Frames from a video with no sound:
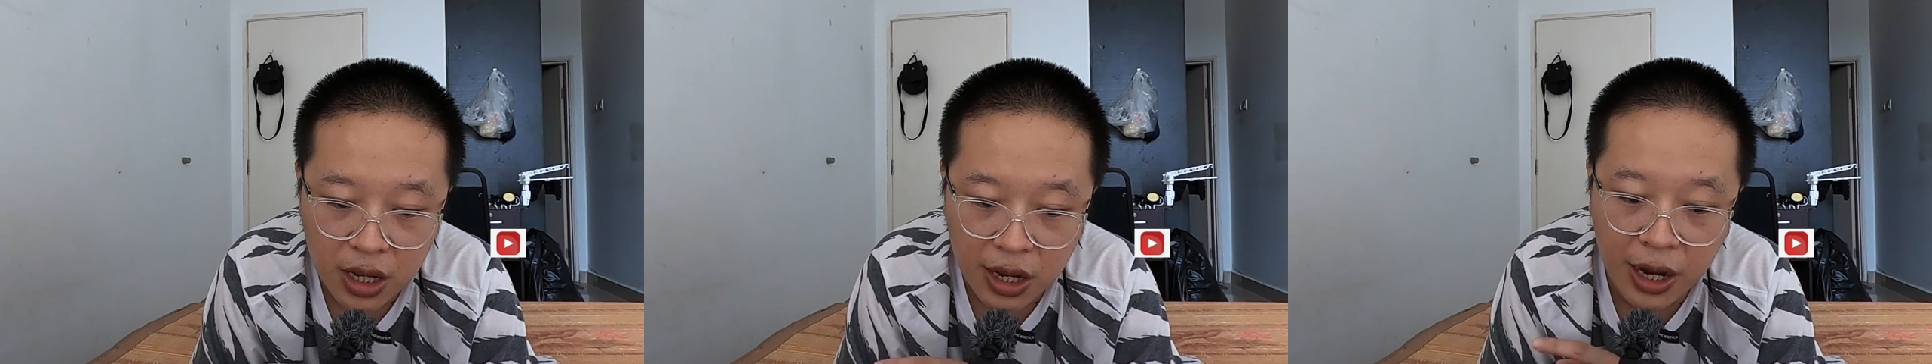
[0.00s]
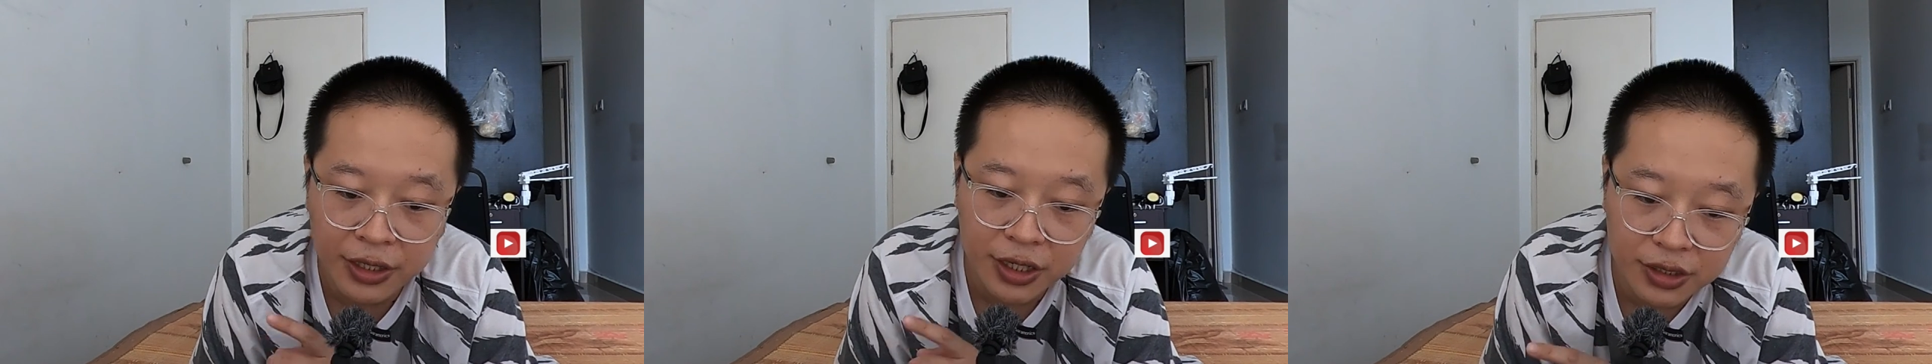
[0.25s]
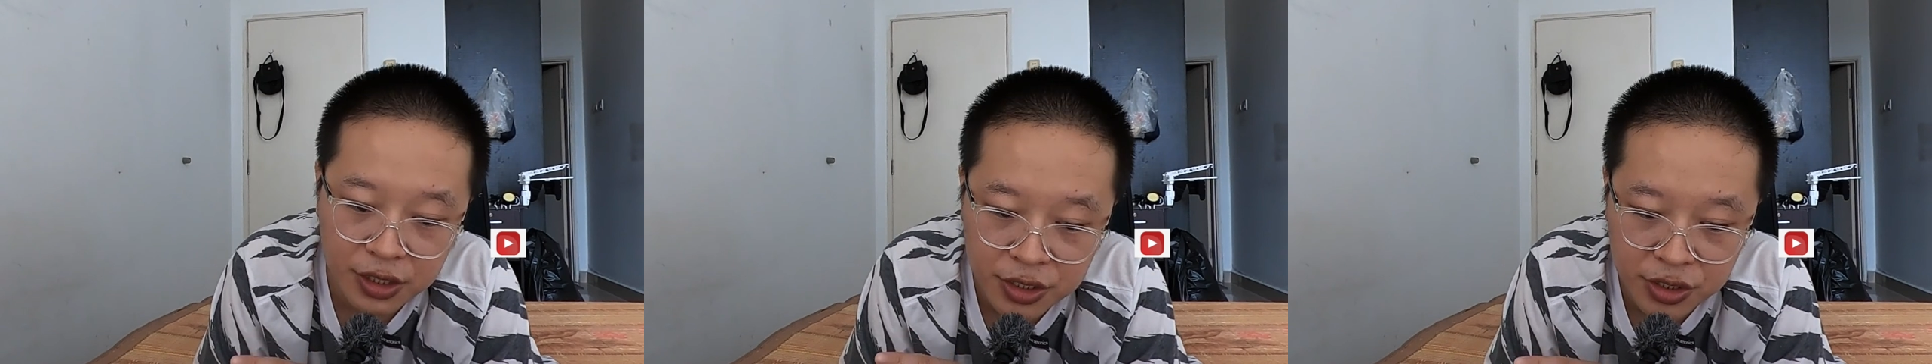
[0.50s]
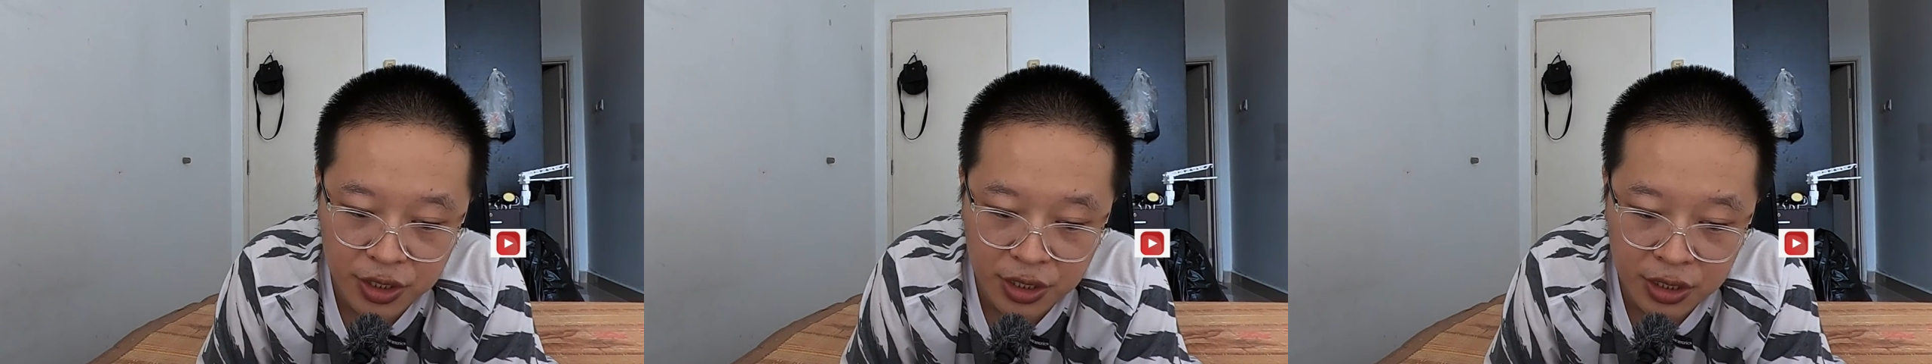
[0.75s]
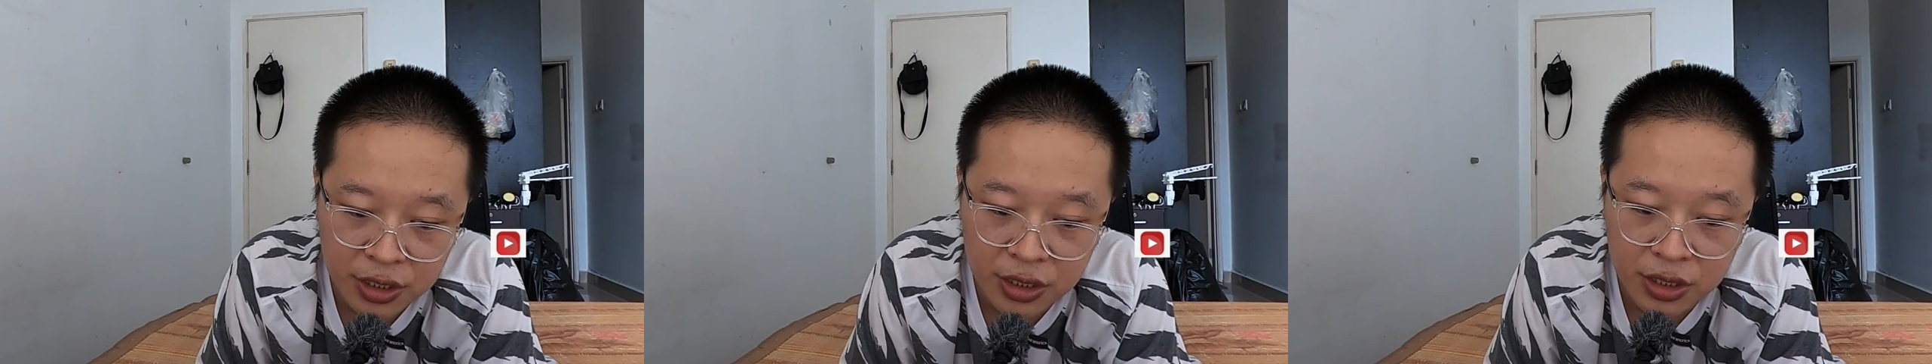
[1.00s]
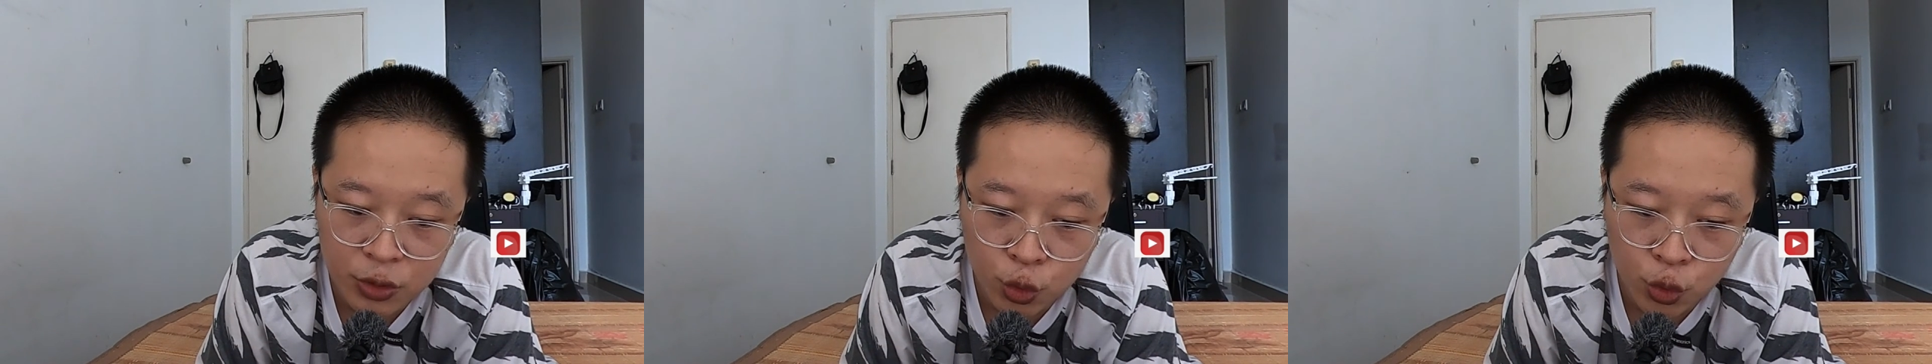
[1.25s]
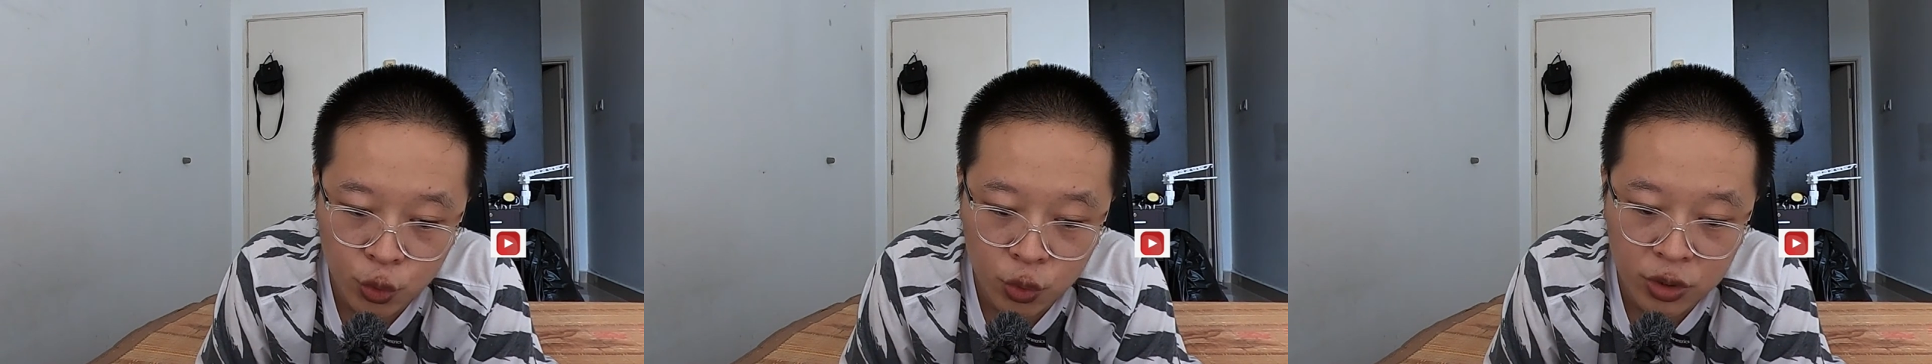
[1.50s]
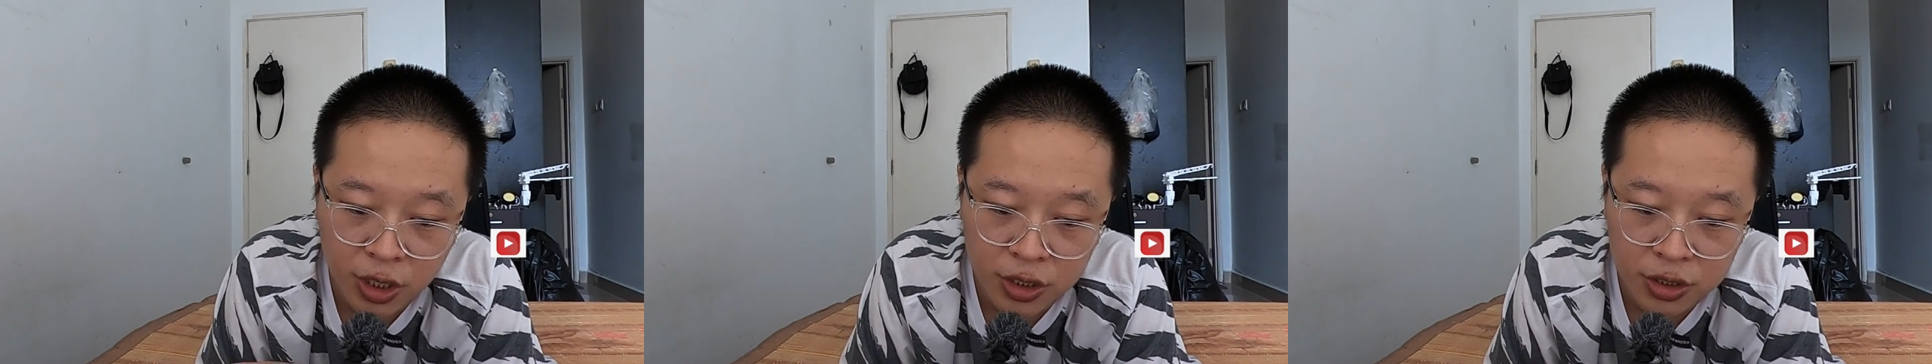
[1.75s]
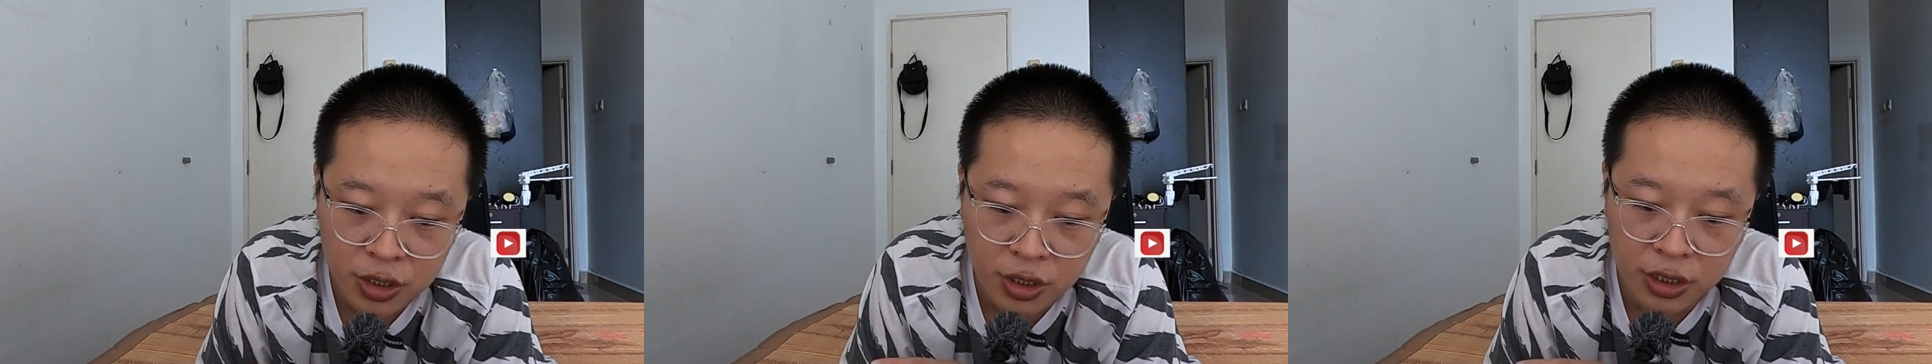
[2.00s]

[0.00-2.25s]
Another thing to consider